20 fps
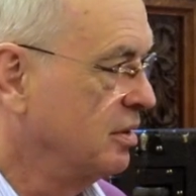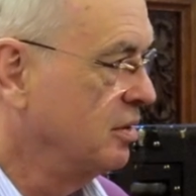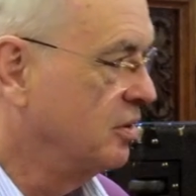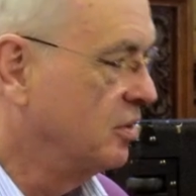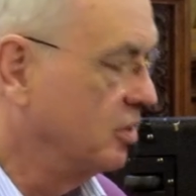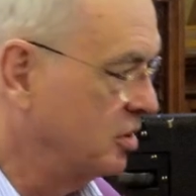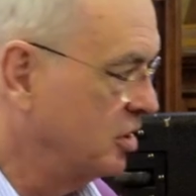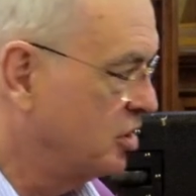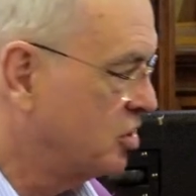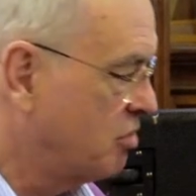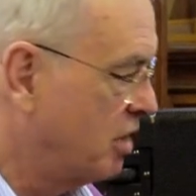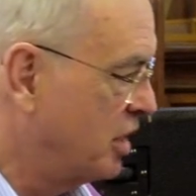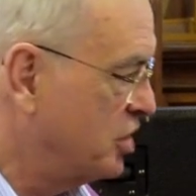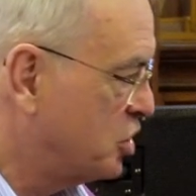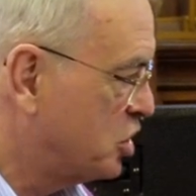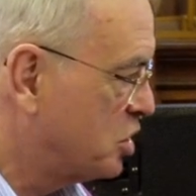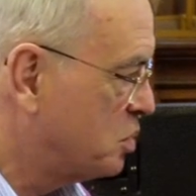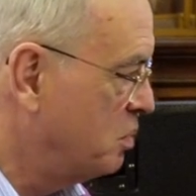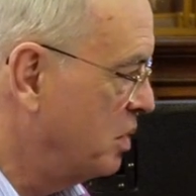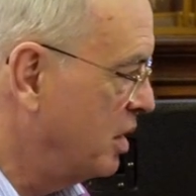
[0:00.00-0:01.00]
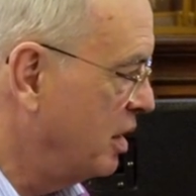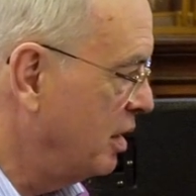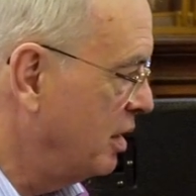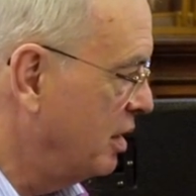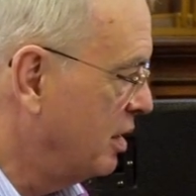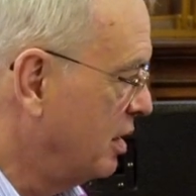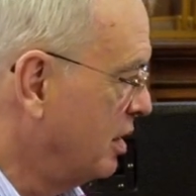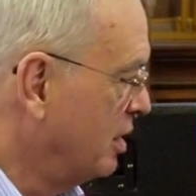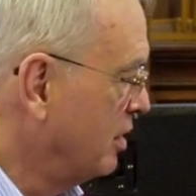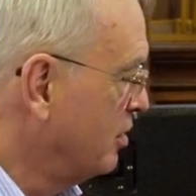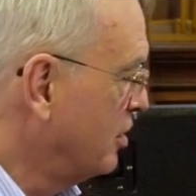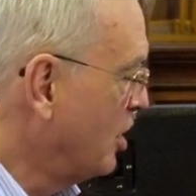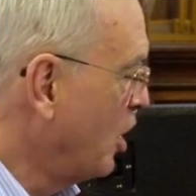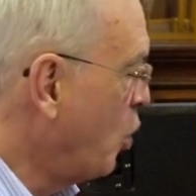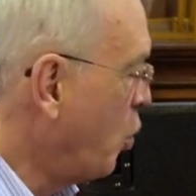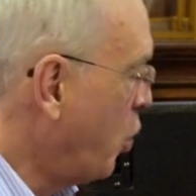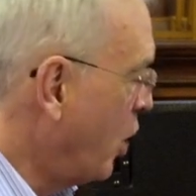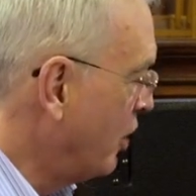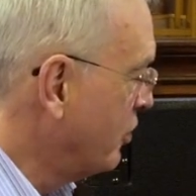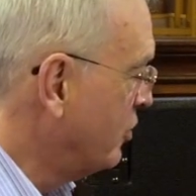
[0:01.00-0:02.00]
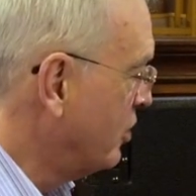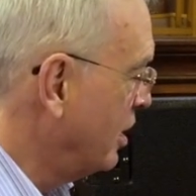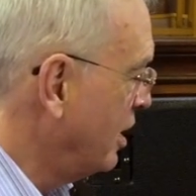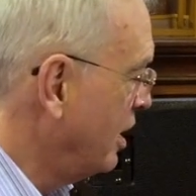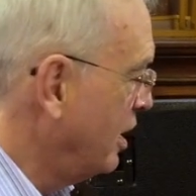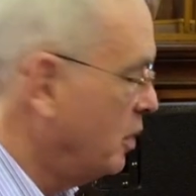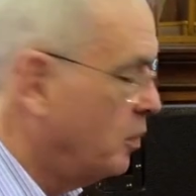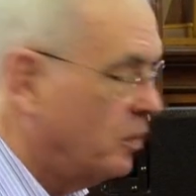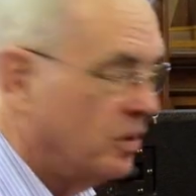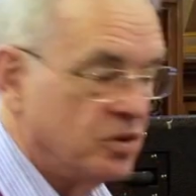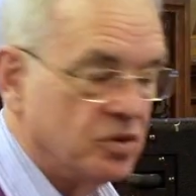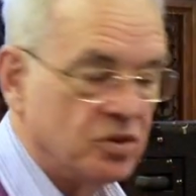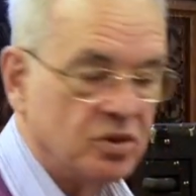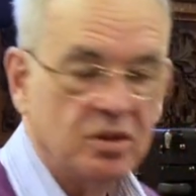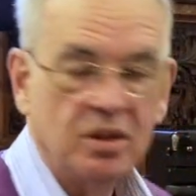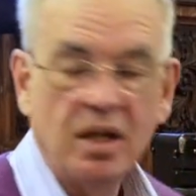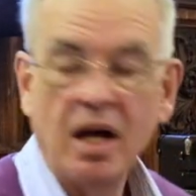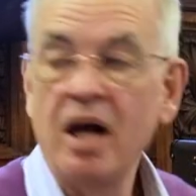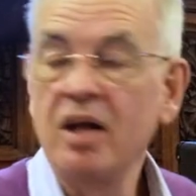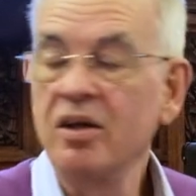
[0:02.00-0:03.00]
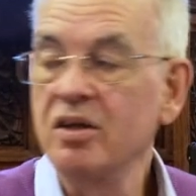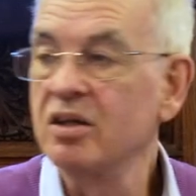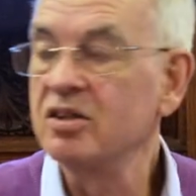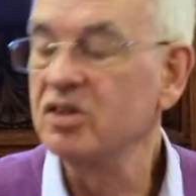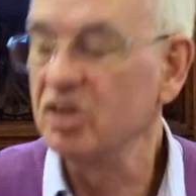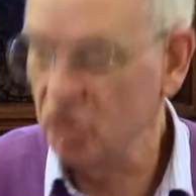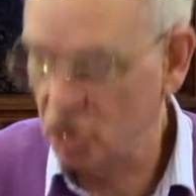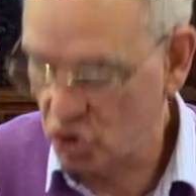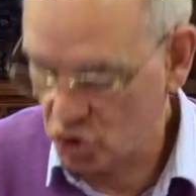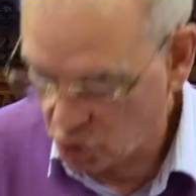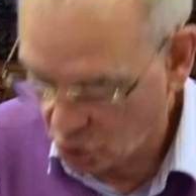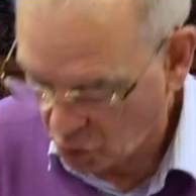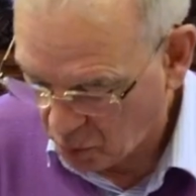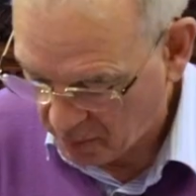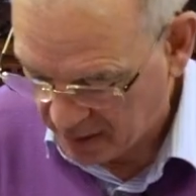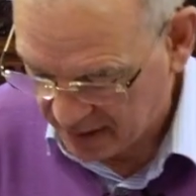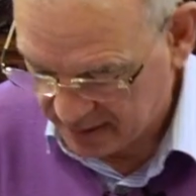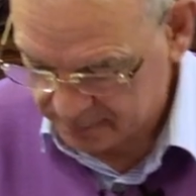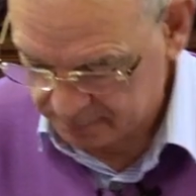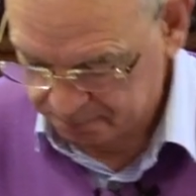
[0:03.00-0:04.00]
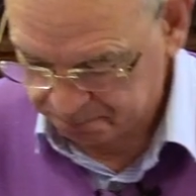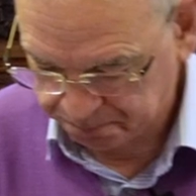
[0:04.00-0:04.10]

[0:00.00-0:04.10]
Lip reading: Goodness gracious me. No wonder he was under such torment.